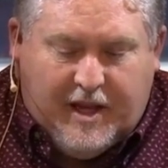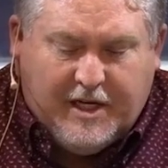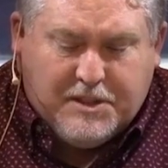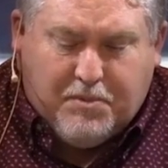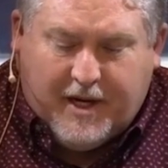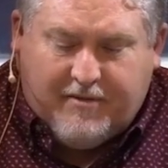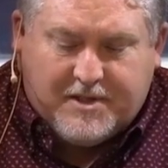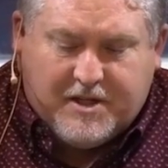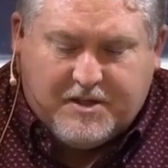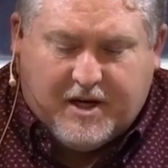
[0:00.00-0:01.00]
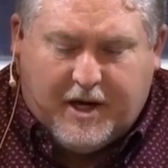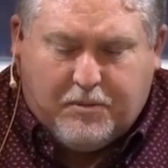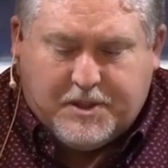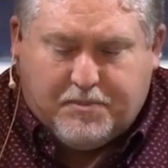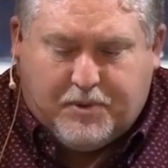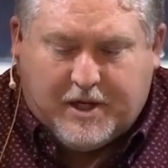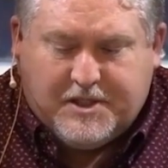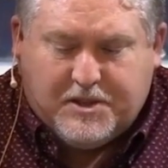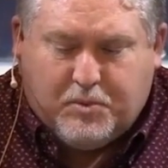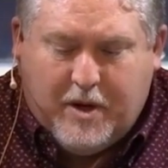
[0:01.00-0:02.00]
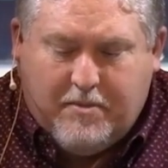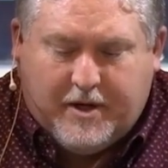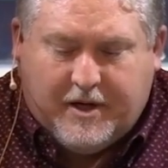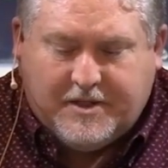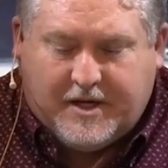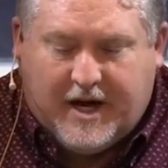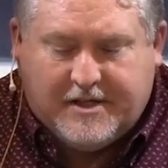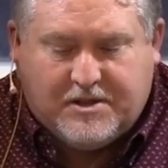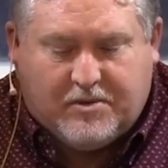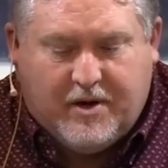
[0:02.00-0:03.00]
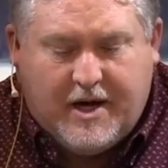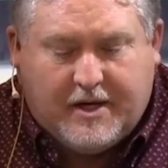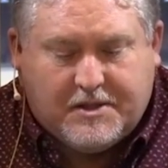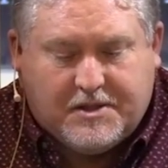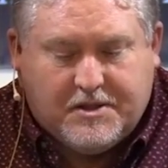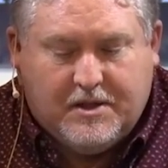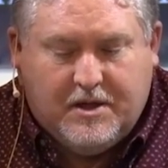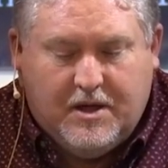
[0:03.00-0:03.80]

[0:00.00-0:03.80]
It is believed that such language suppresses women and denies their rights.